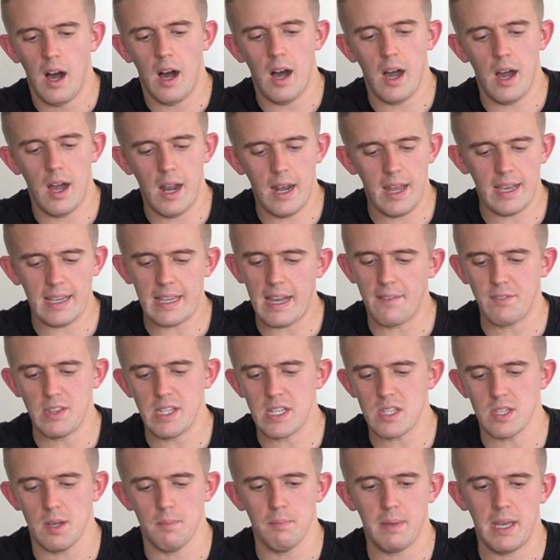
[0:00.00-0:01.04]
I like having
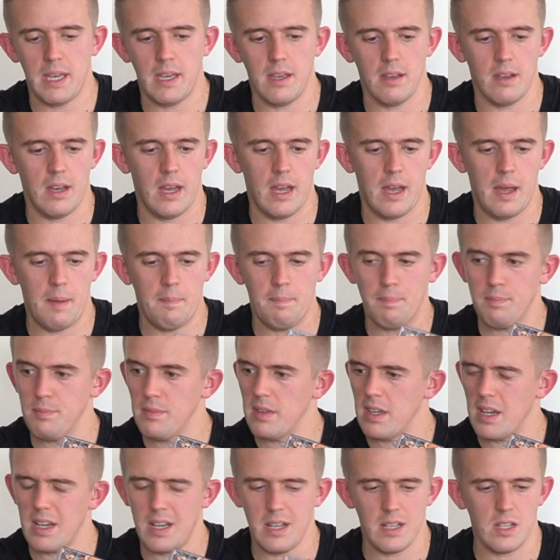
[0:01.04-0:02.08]
this on me.
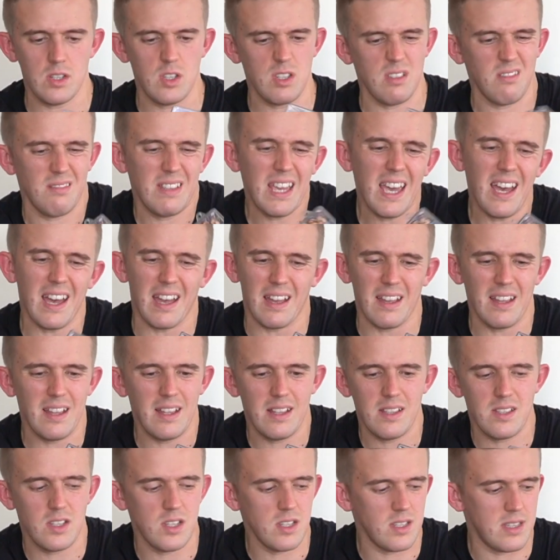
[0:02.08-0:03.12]
Yeah,
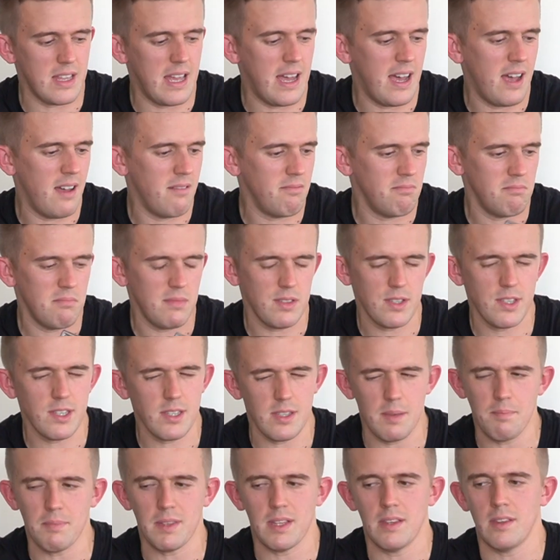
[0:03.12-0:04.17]
it's just there,
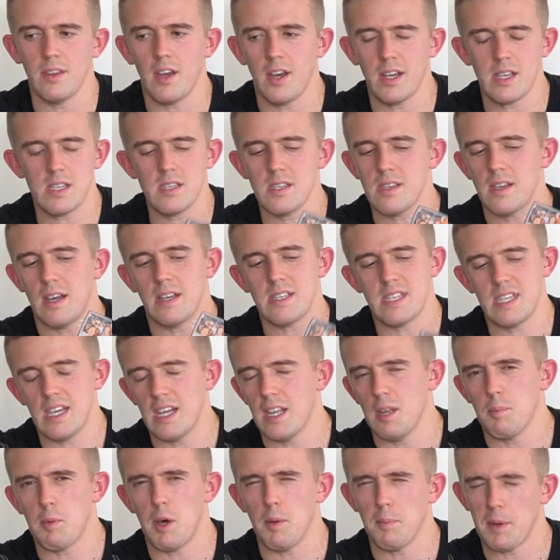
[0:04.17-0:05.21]
something nice. I see it
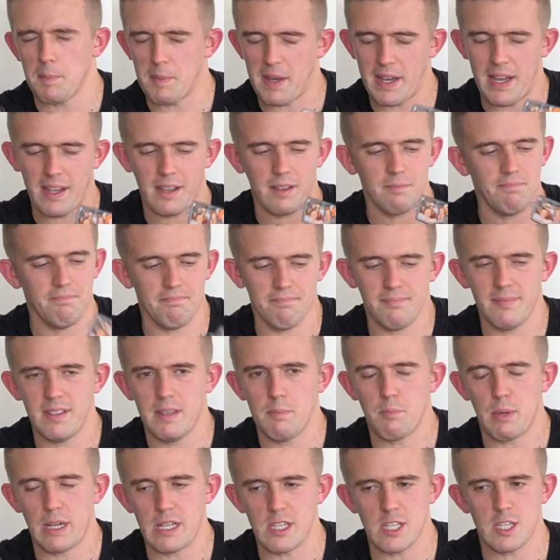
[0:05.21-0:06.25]
at the bottom of my bag,
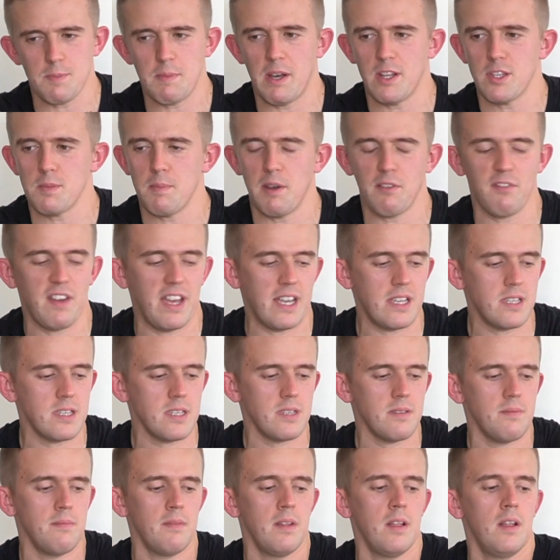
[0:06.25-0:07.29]
brings a smile to my
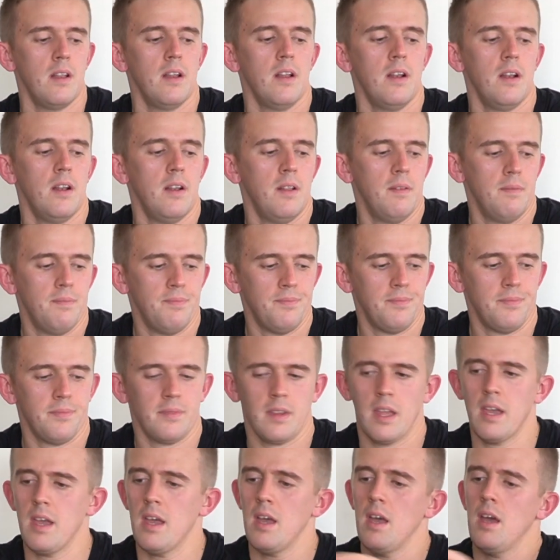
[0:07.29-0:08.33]
face.
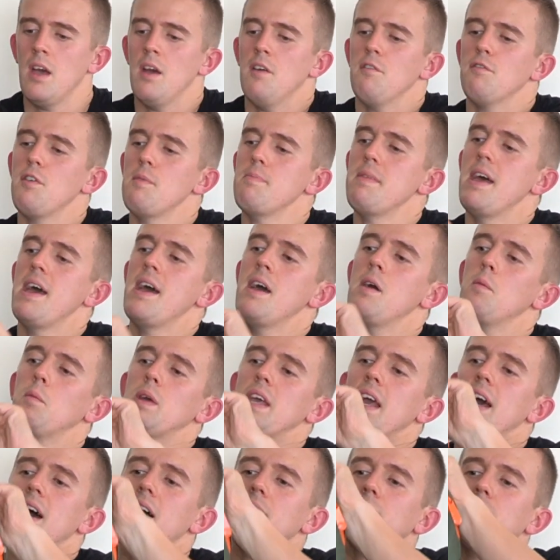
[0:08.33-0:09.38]
From there, we
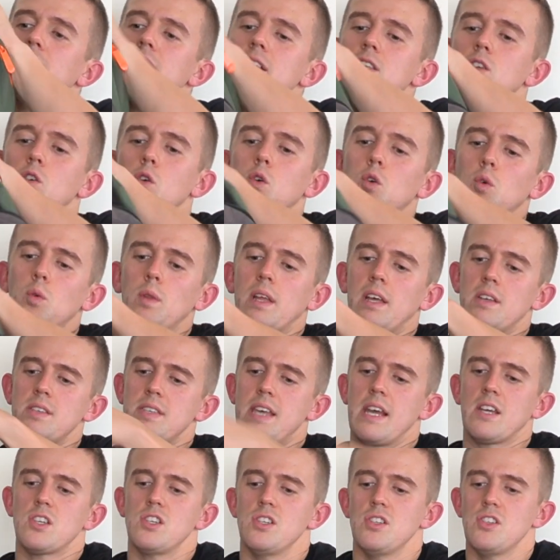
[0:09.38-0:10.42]
have these cool little
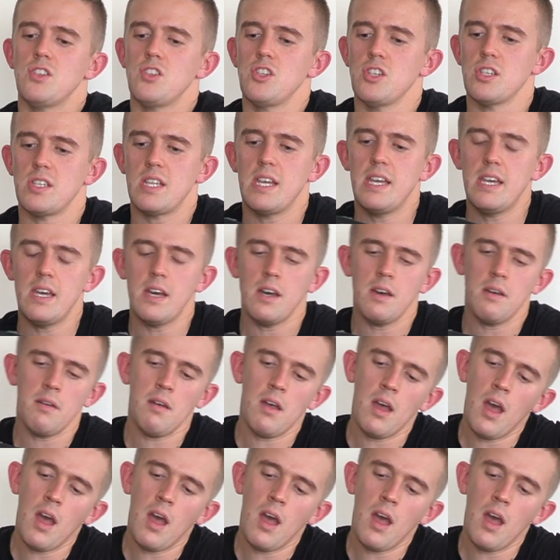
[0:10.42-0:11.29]
sections just here.